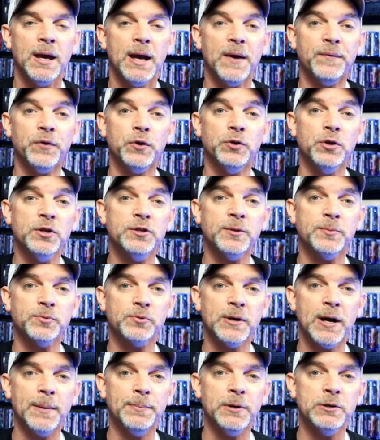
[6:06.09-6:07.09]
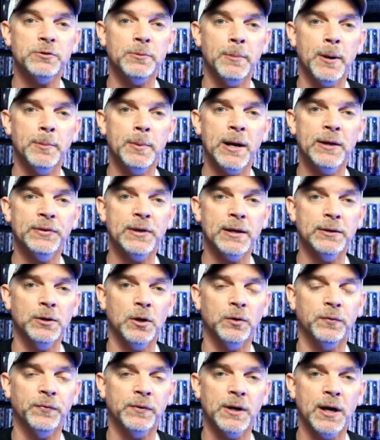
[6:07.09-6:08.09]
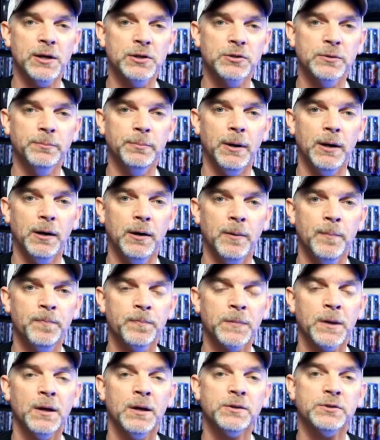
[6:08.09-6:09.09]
If you do subscribe, please remember to hit that notification bell